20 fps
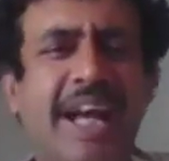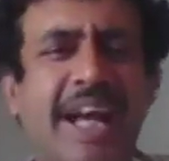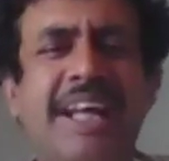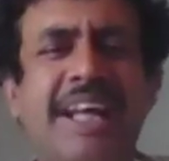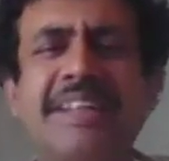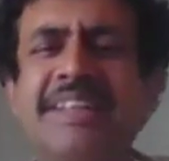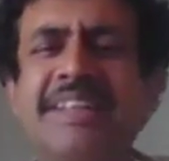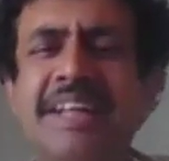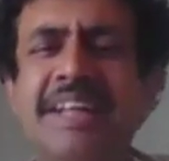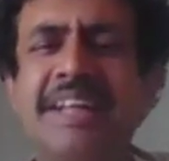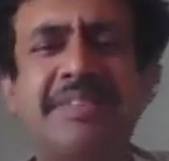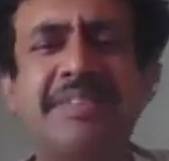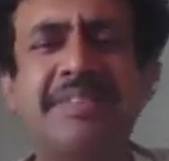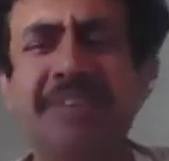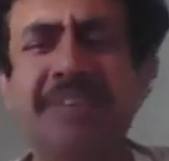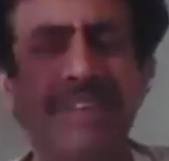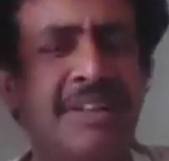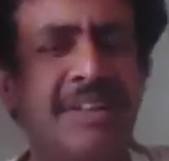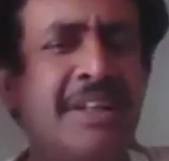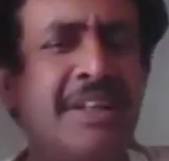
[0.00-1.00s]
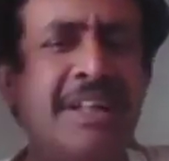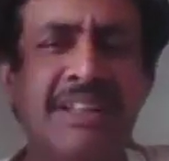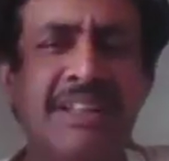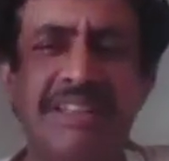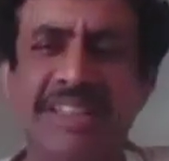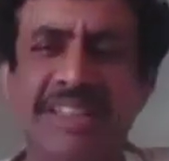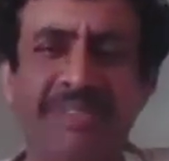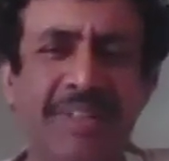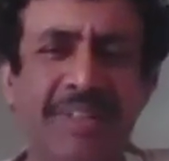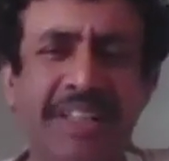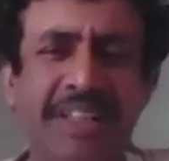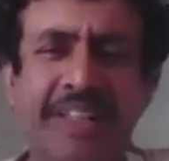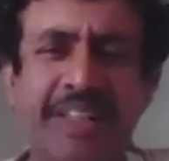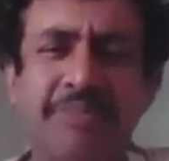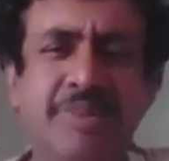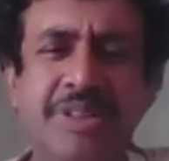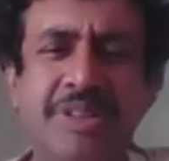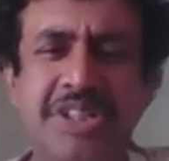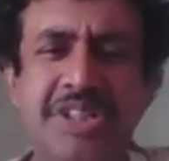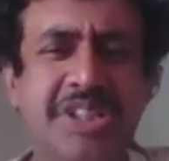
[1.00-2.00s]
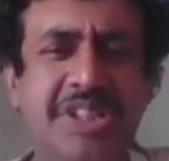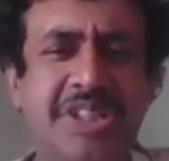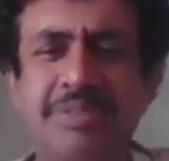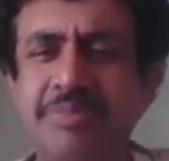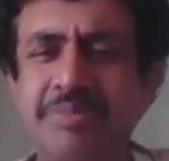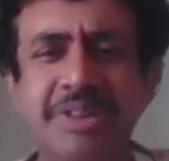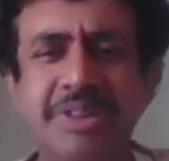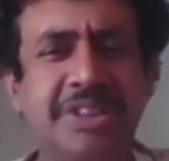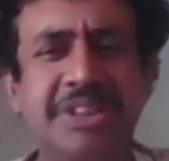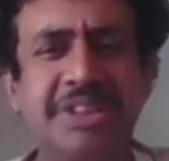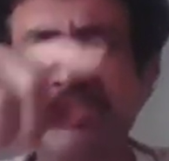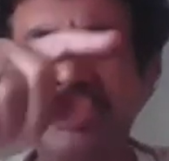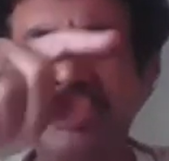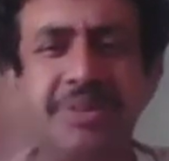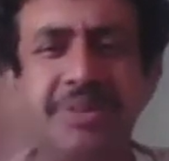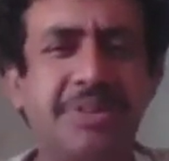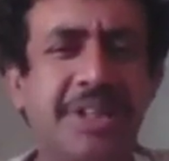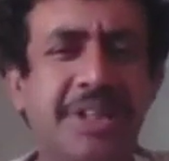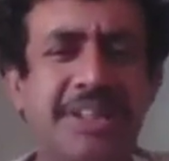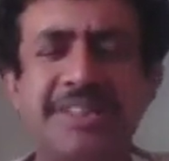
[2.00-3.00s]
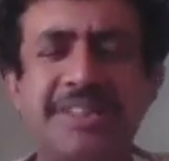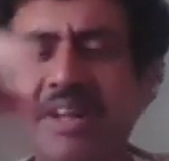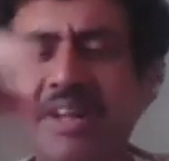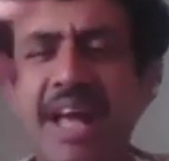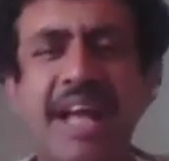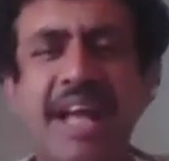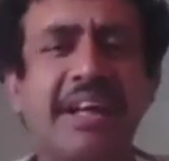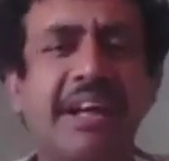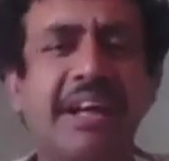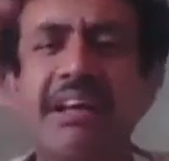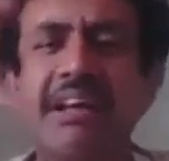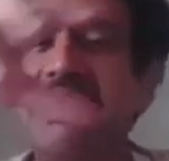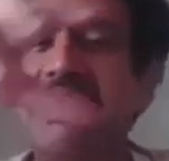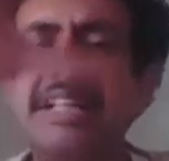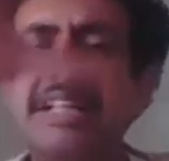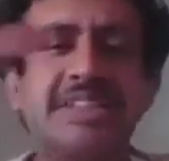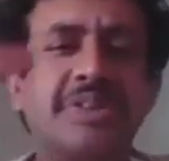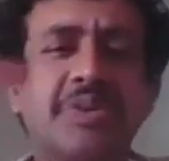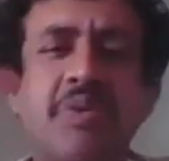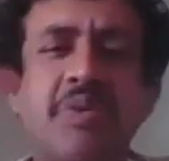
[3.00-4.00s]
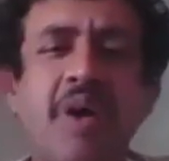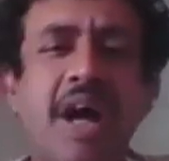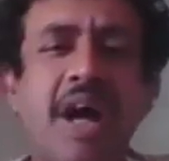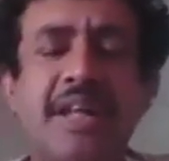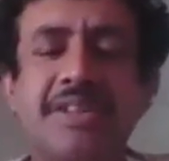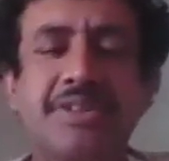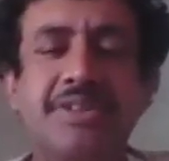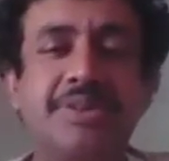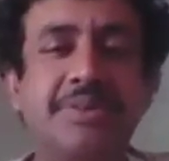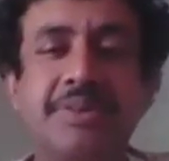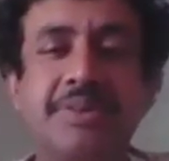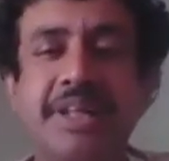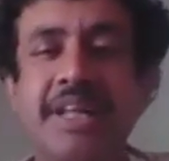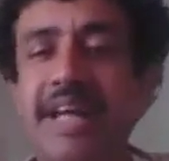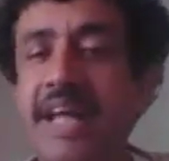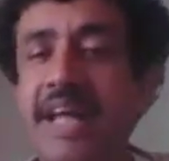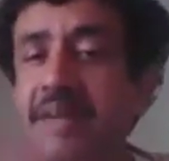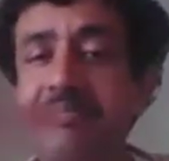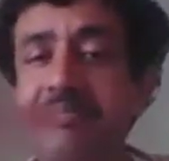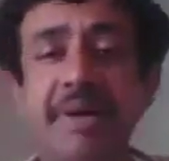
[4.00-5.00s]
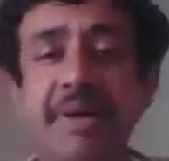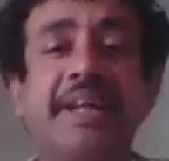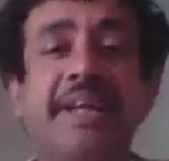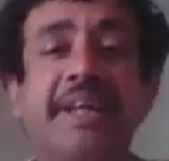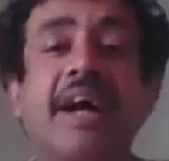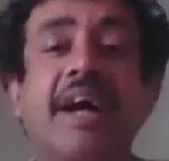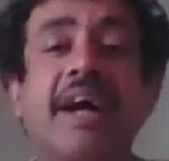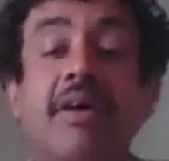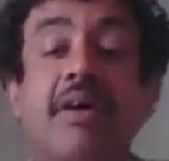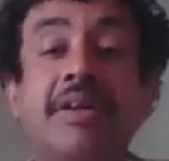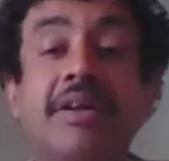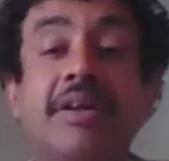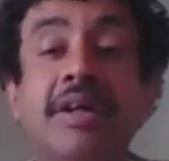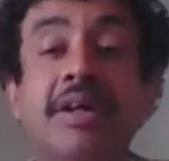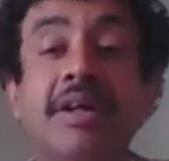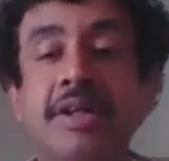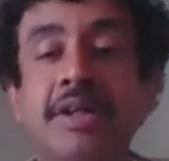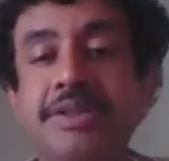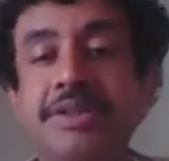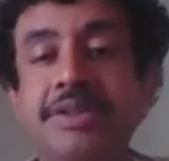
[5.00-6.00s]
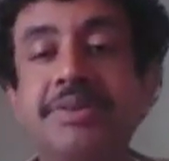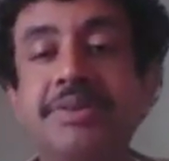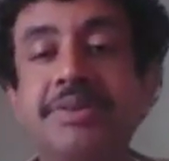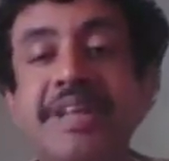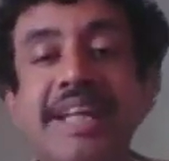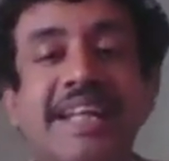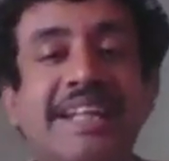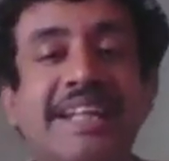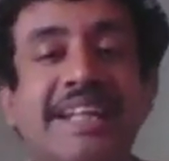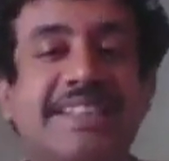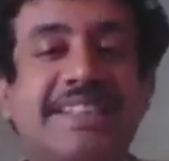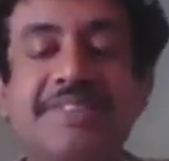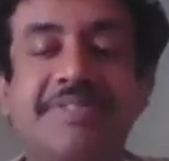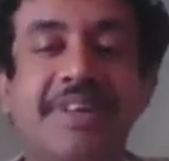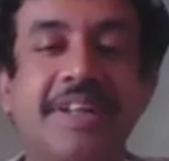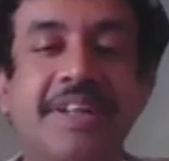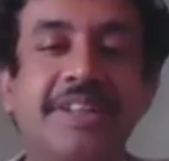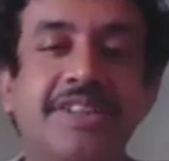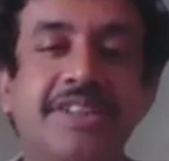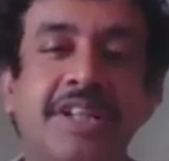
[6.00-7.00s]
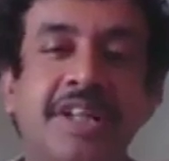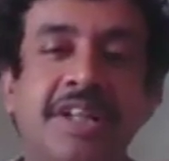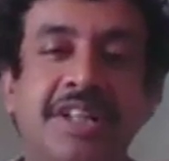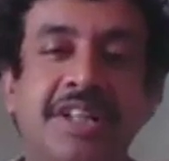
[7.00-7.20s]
And then uh, these Vedic rishis, munis used to take triangle and squares to create and pentagon to create different